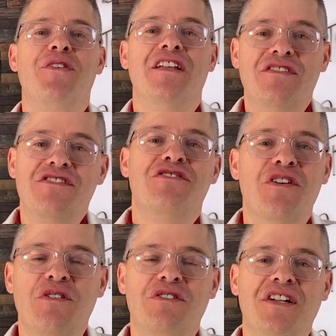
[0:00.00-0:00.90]
it's
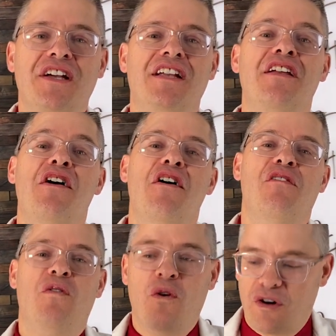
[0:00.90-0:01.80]
so good
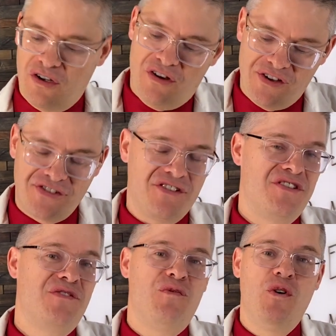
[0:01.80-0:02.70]
for
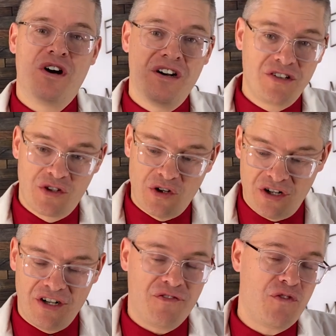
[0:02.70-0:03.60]
ulcers, for
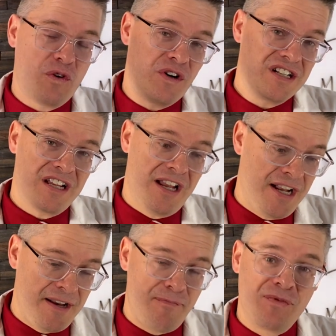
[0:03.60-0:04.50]
GERD, for
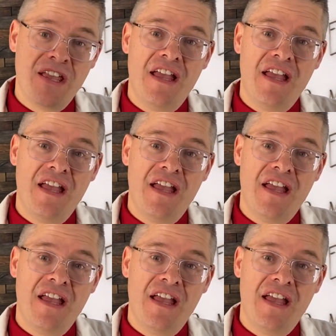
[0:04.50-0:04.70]
um,